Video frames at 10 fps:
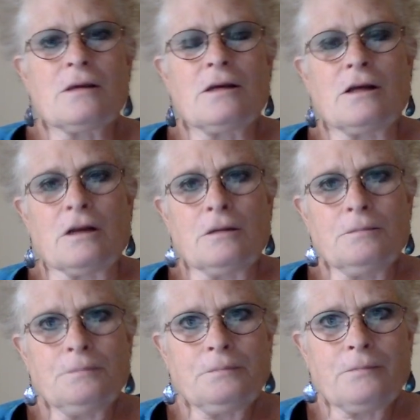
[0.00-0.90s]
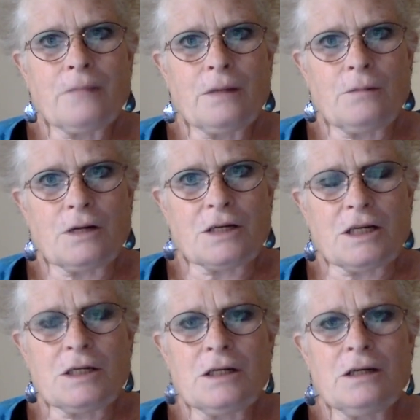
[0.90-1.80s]
healing
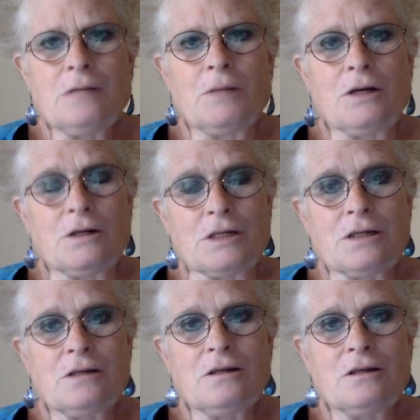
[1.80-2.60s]
process, because